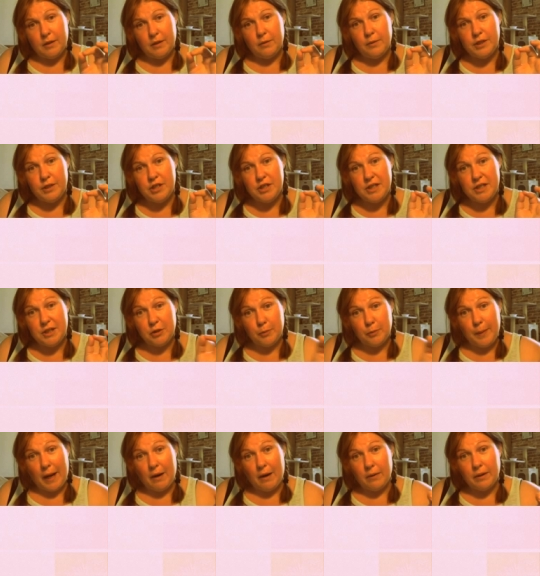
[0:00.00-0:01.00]
which is either
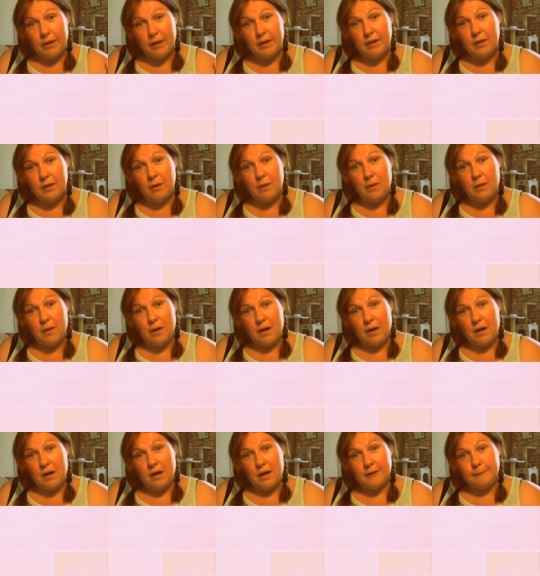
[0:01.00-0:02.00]
powder
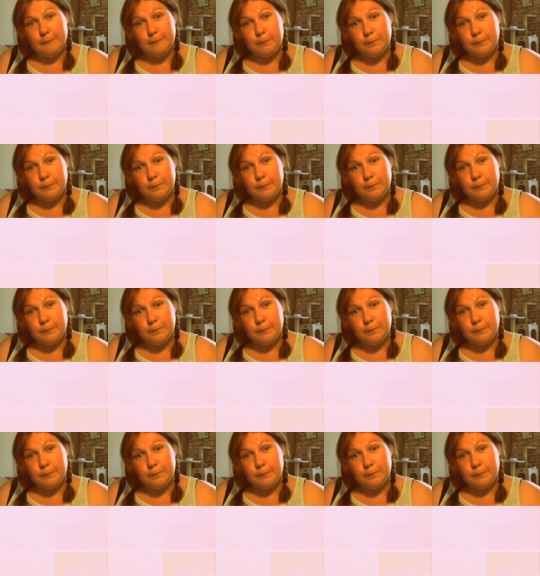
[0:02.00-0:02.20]
or